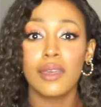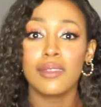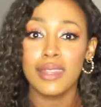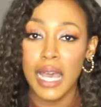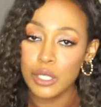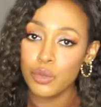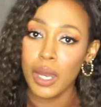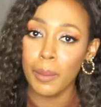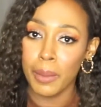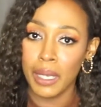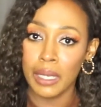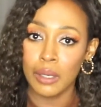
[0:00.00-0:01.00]
That's what I
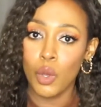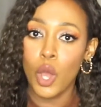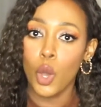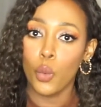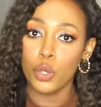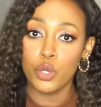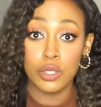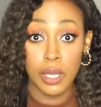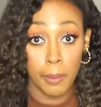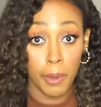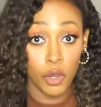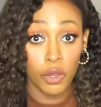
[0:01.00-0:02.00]
mean when you say
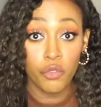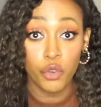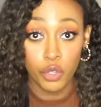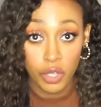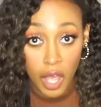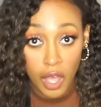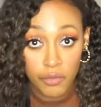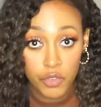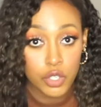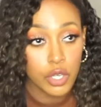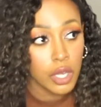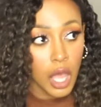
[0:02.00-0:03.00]
married for love.
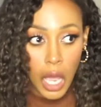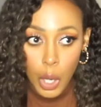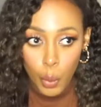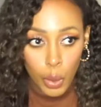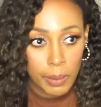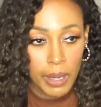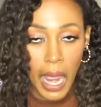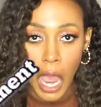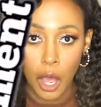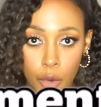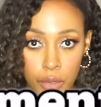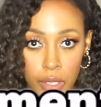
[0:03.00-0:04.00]
There's a lot of women
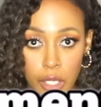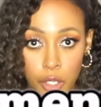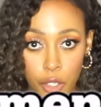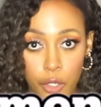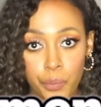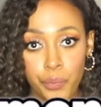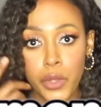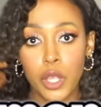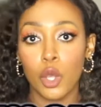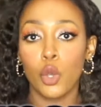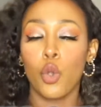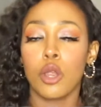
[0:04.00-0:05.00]
out here
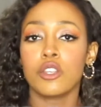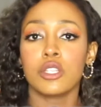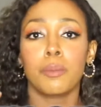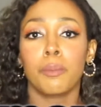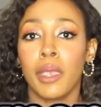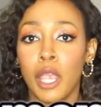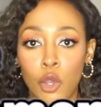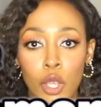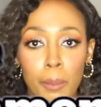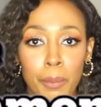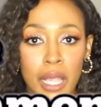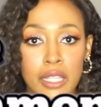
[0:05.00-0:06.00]
who are just
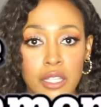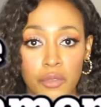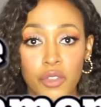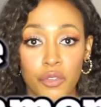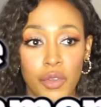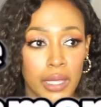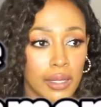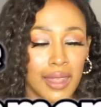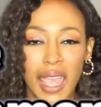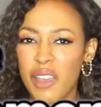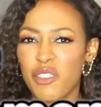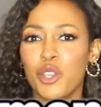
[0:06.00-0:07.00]
marrying based off the fact that they
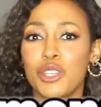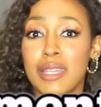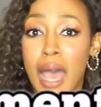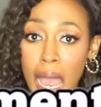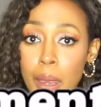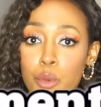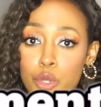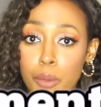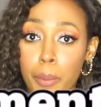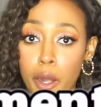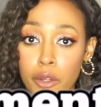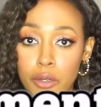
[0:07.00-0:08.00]
have a good time with their
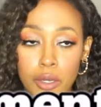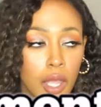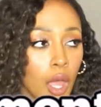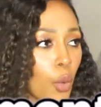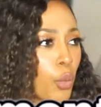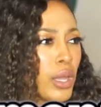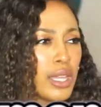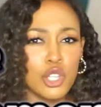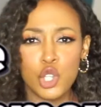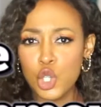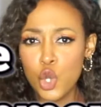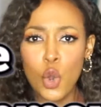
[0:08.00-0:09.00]
partner. We
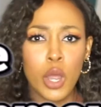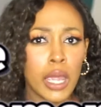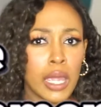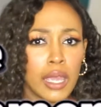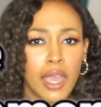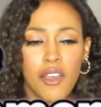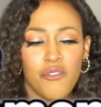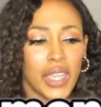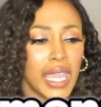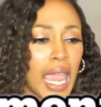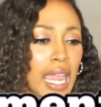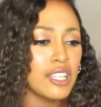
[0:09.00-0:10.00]
enjoy
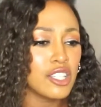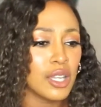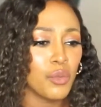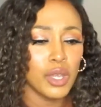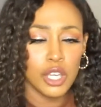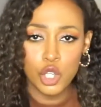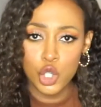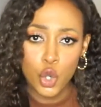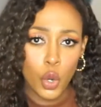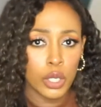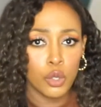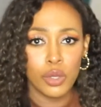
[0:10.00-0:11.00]
vacationing. We
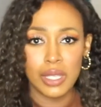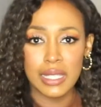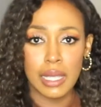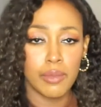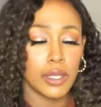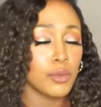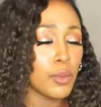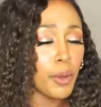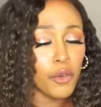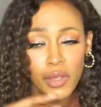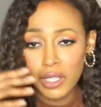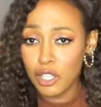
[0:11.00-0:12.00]
enjoy doing the same things. We
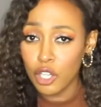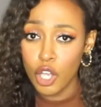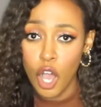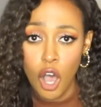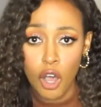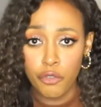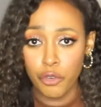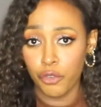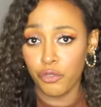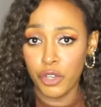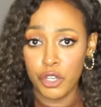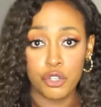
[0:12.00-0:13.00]
both like to golf or
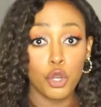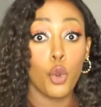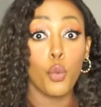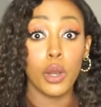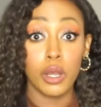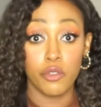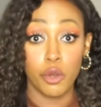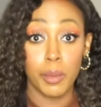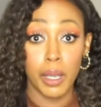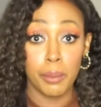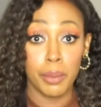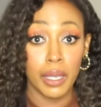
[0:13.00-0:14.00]
fish or whatever it
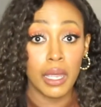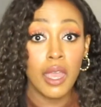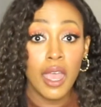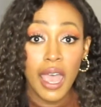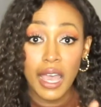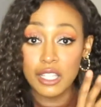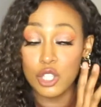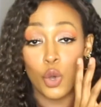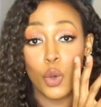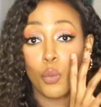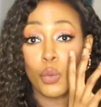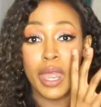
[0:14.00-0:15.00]
may be.
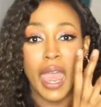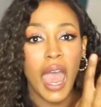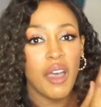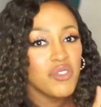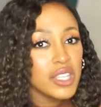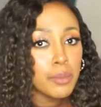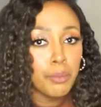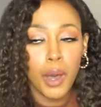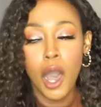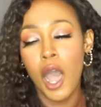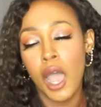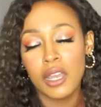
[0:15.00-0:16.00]
So we have this
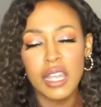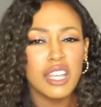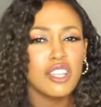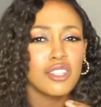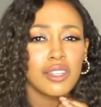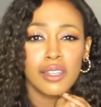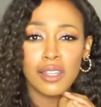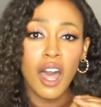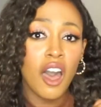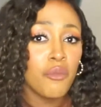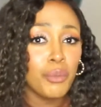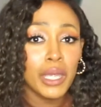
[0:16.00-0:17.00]
bond. I just
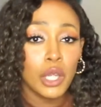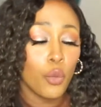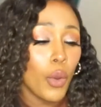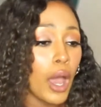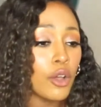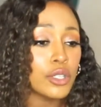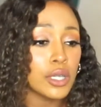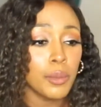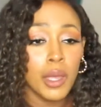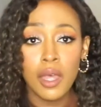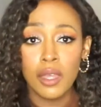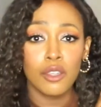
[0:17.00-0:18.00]
love being around him.
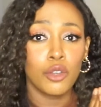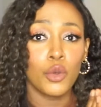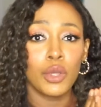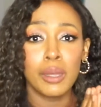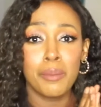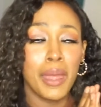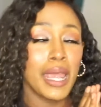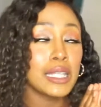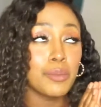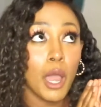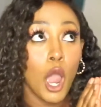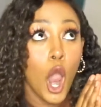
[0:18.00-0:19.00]
You know, he makes
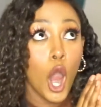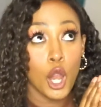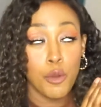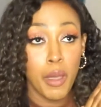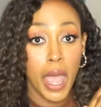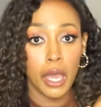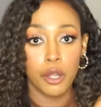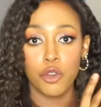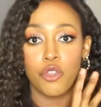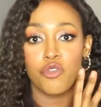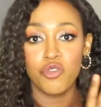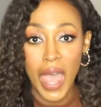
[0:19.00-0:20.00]
my heart
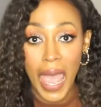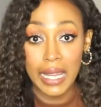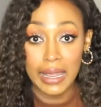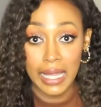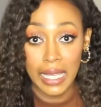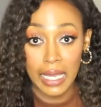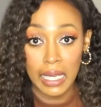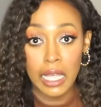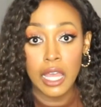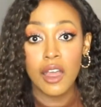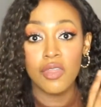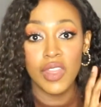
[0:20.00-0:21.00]
patter, that thing.
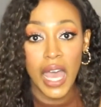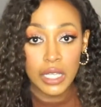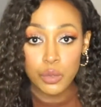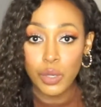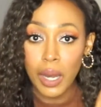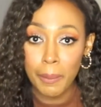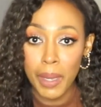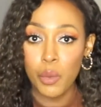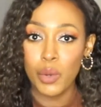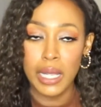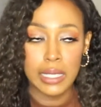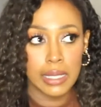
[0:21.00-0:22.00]
That's what I mean
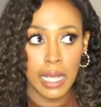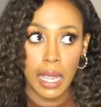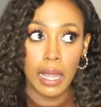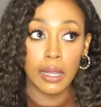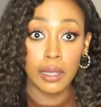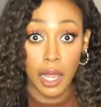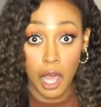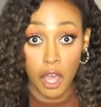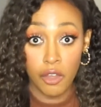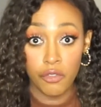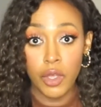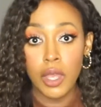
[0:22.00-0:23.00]
when I say
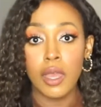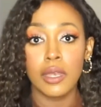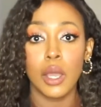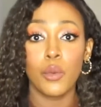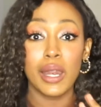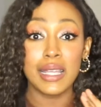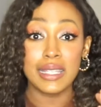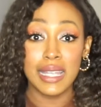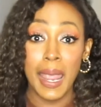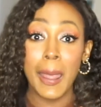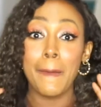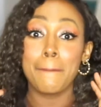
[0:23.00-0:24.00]
love. Now when I
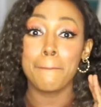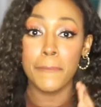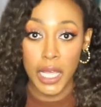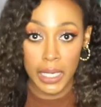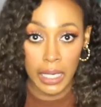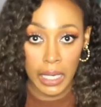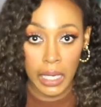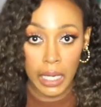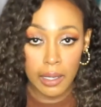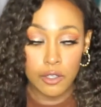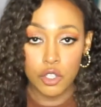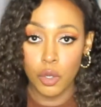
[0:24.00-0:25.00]
say money,
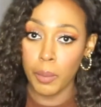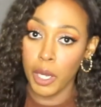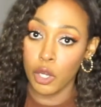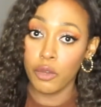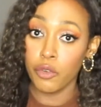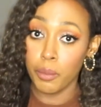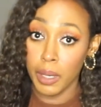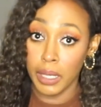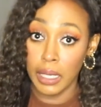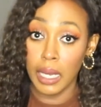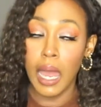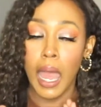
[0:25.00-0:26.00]
so marrying for
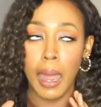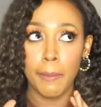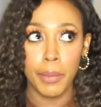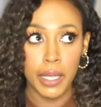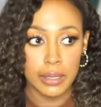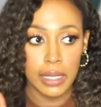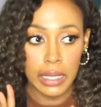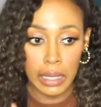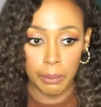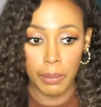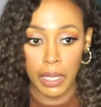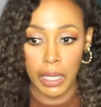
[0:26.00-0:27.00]
money, I basically
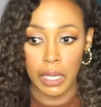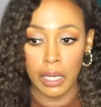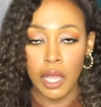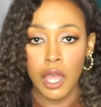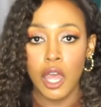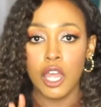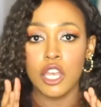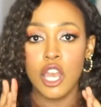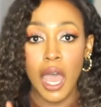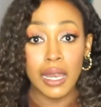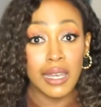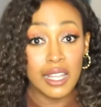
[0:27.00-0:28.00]
mean
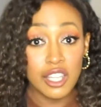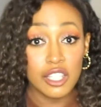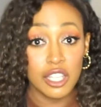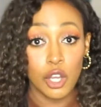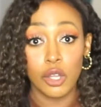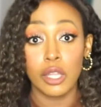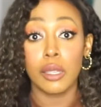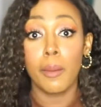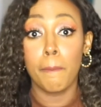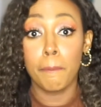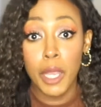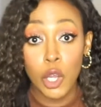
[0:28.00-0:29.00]
not necessarily
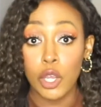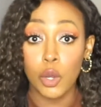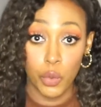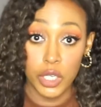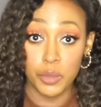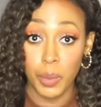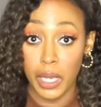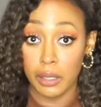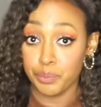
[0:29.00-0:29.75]
marrying a rich man.